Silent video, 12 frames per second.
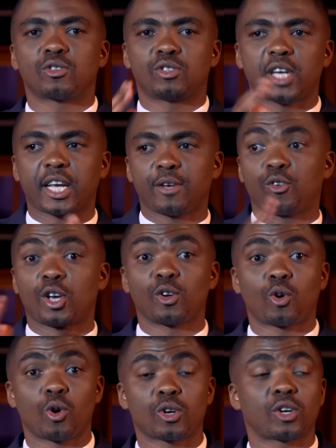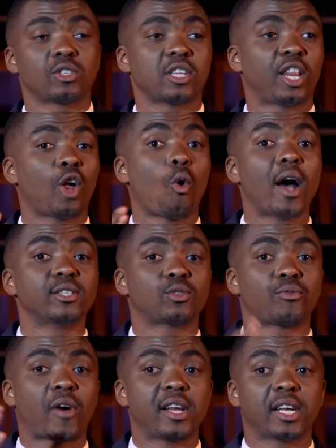to check if you can cook because they don't want
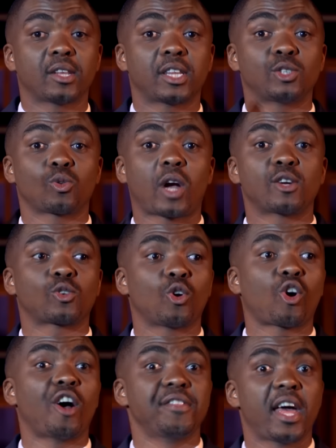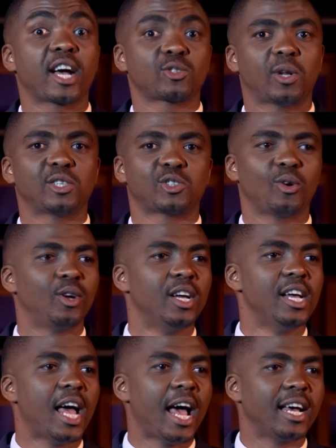to find out that you can't cook on the actual show
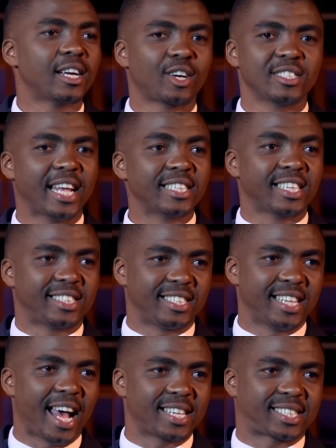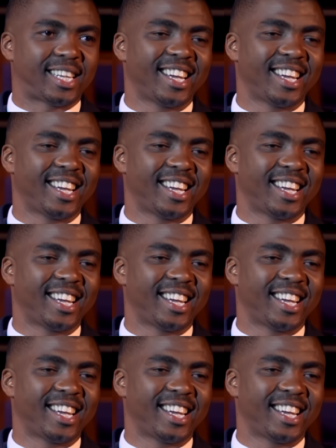because that's a disaster.